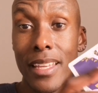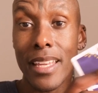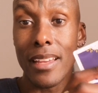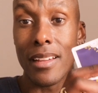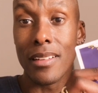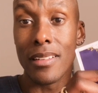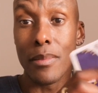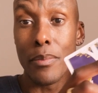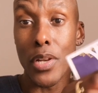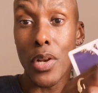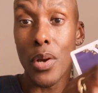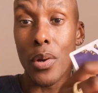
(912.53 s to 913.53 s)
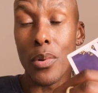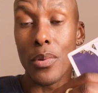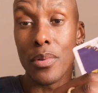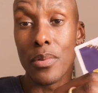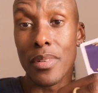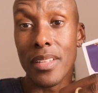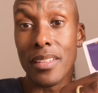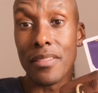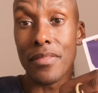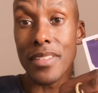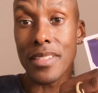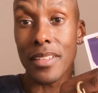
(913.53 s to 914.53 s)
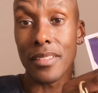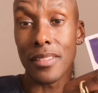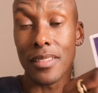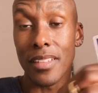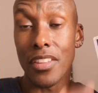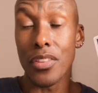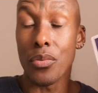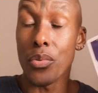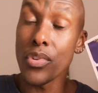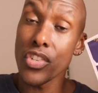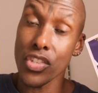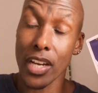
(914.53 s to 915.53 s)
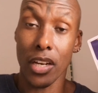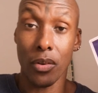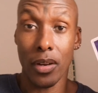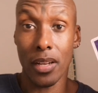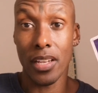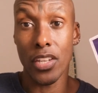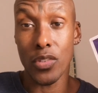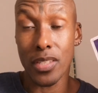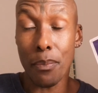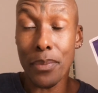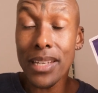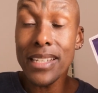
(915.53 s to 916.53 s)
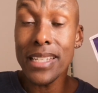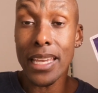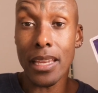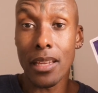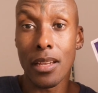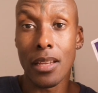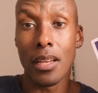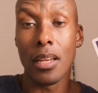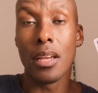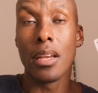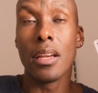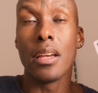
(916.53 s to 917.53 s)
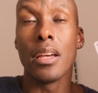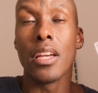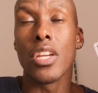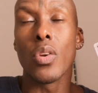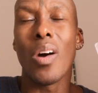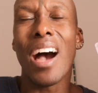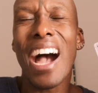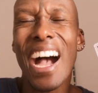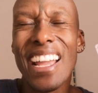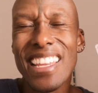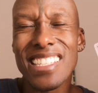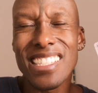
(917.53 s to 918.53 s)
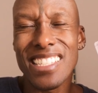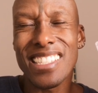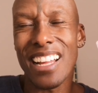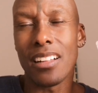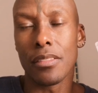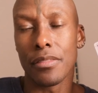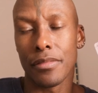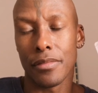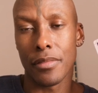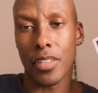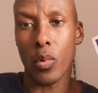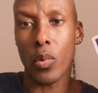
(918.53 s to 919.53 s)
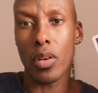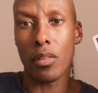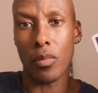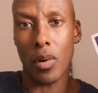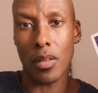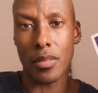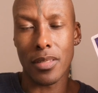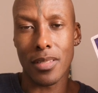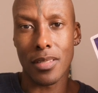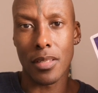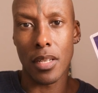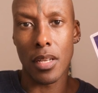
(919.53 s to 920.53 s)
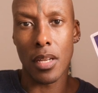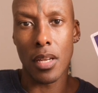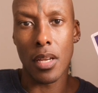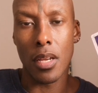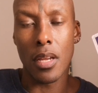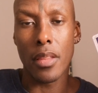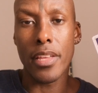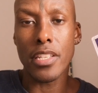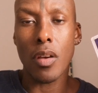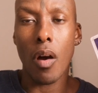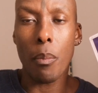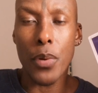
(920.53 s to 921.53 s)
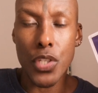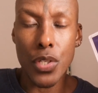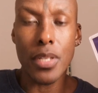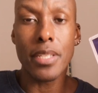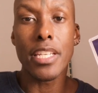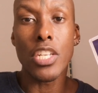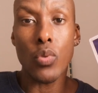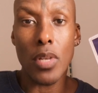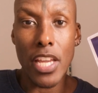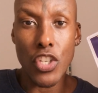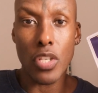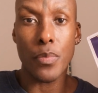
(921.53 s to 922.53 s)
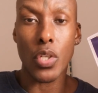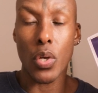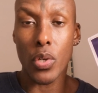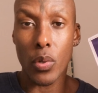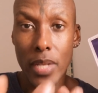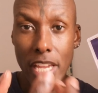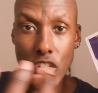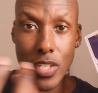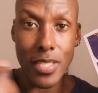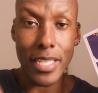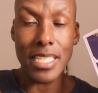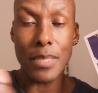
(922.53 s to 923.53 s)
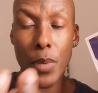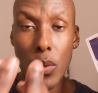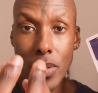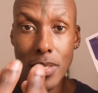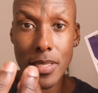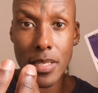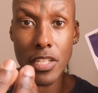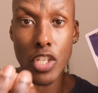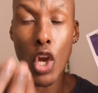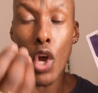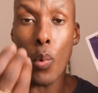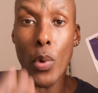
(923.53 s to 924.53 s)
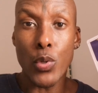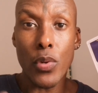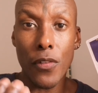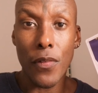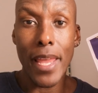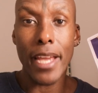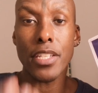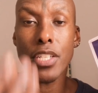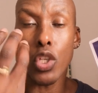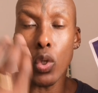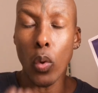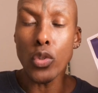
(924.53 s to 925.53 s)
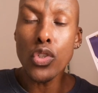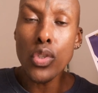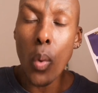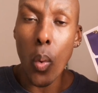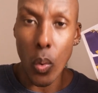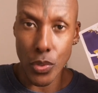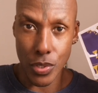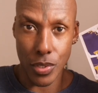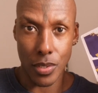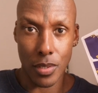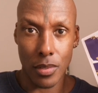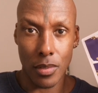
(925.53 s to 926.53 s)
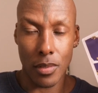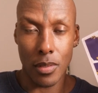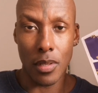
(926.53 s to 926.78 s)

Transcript: here below in the physical, in the root chakra, stability, your highest self, the Queen of Wands. These are opportunities, relationships, co-creations, experiences which reflect your source.